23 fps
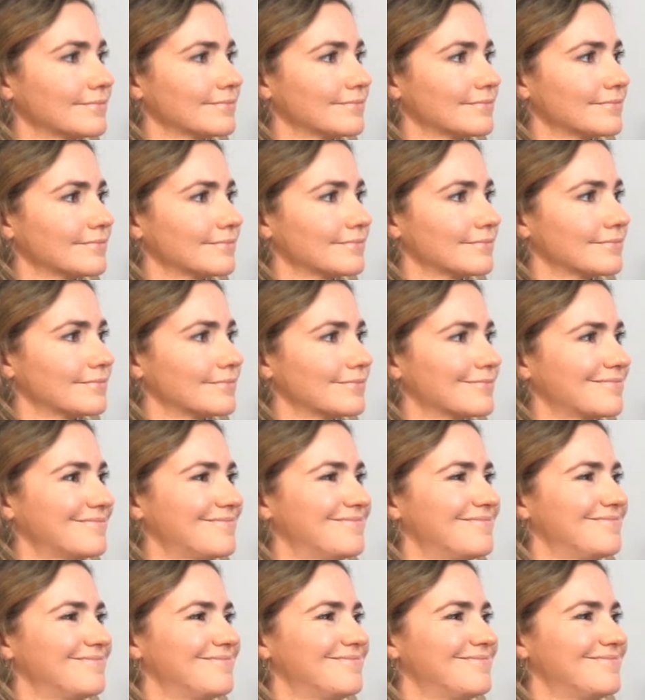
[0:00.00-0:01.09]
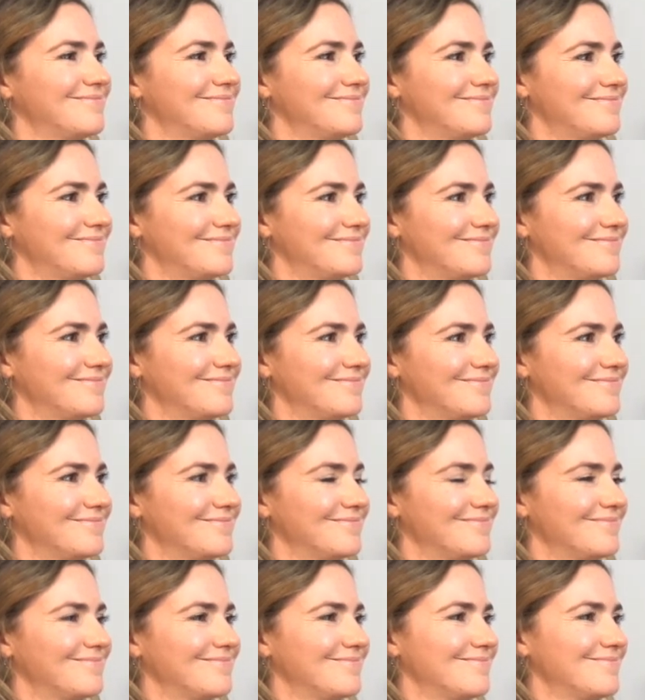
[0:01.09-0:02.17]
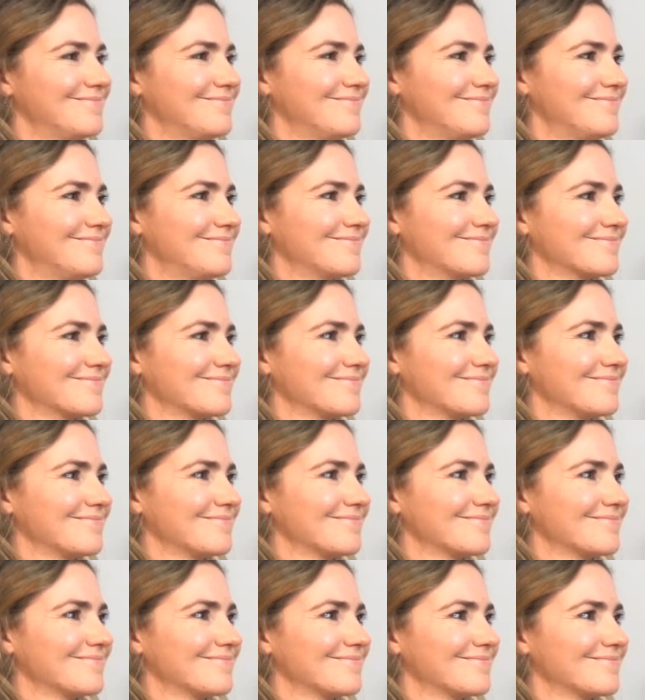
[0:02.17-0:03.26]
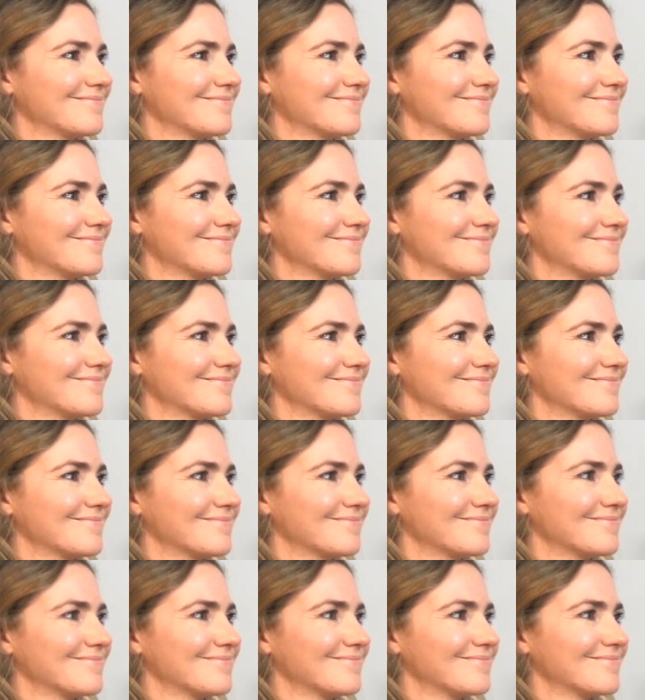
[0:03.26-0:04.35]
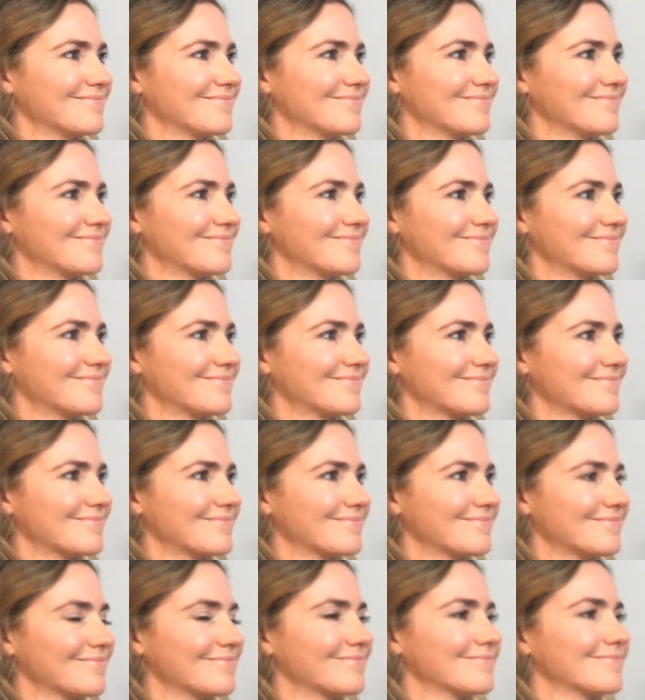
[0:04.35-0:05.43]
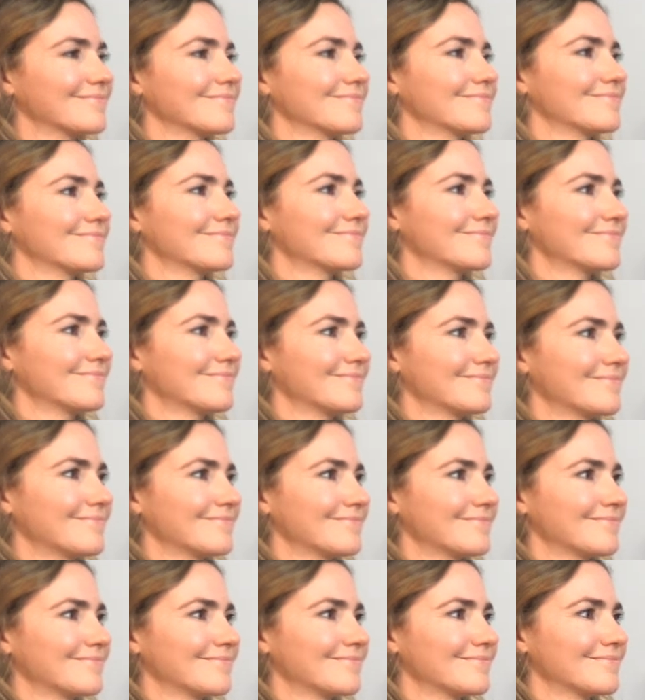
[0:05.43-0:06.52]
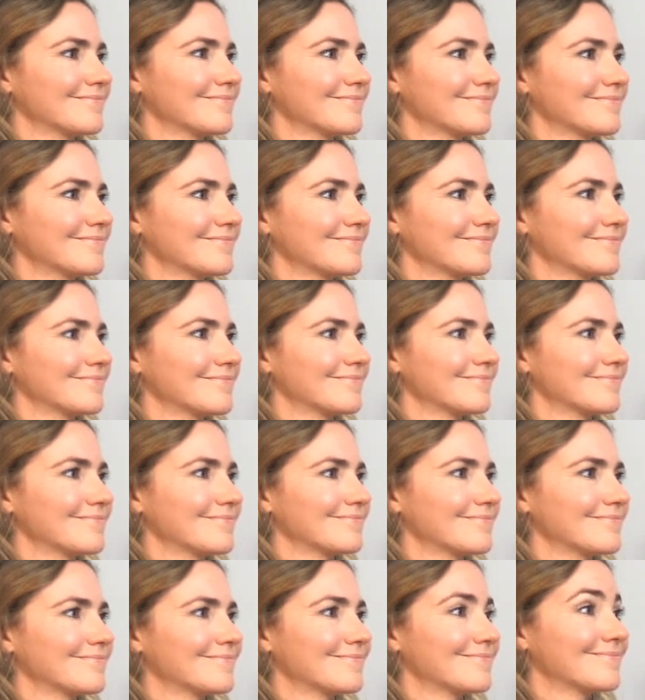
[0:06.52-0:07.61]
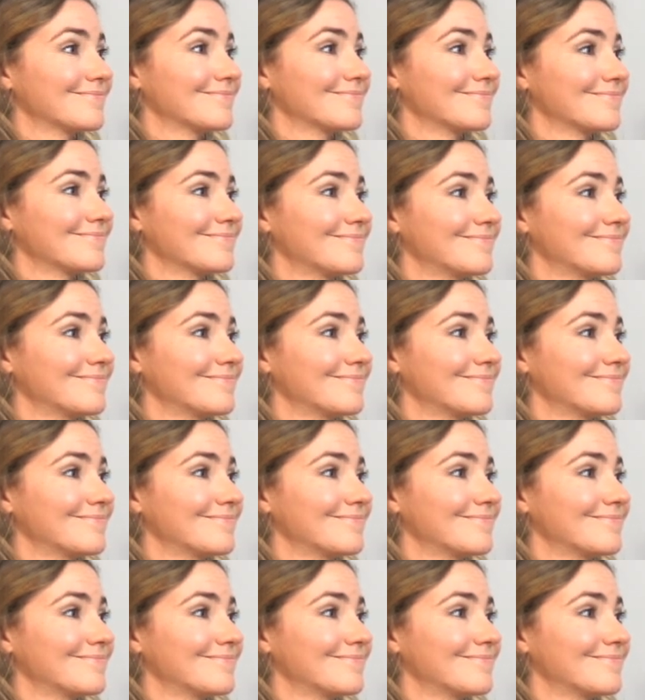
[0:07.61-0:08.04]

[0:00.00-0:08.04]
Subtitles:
No words are spoken by the person on screen.